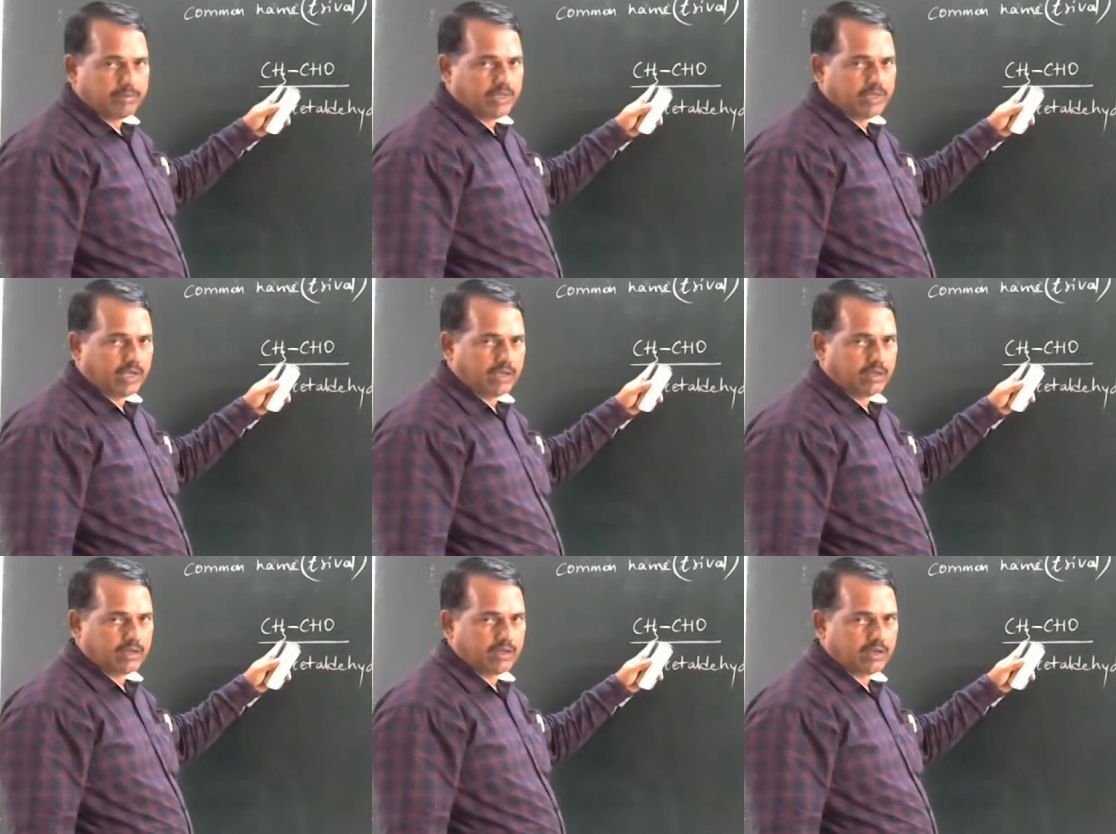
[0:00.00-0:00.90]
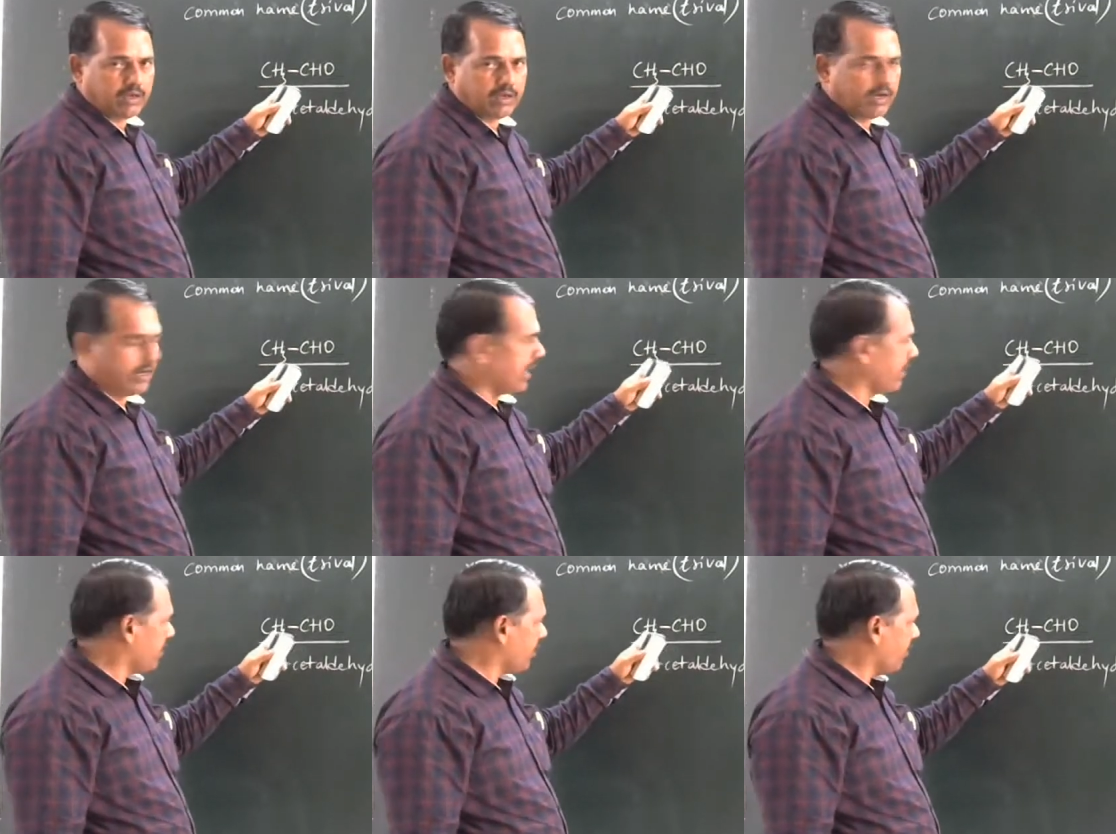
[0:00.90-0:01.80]
methane, a
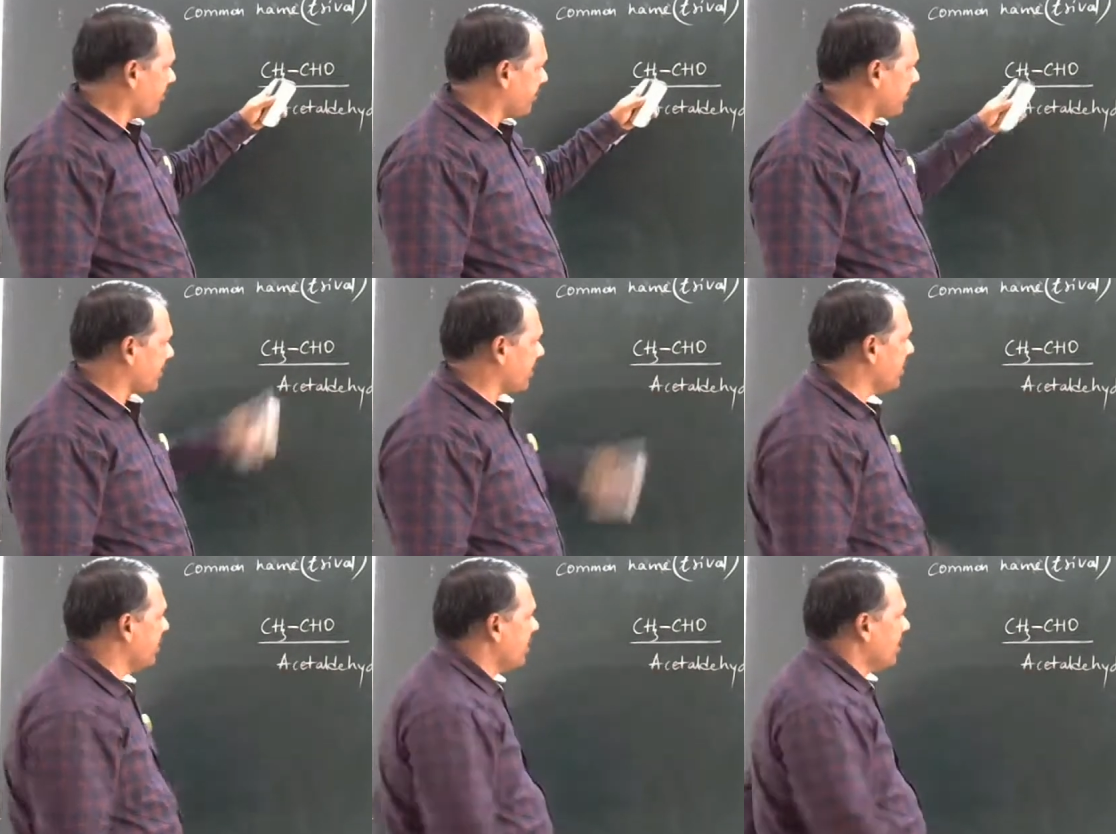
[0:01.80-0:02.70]
derivative of methane.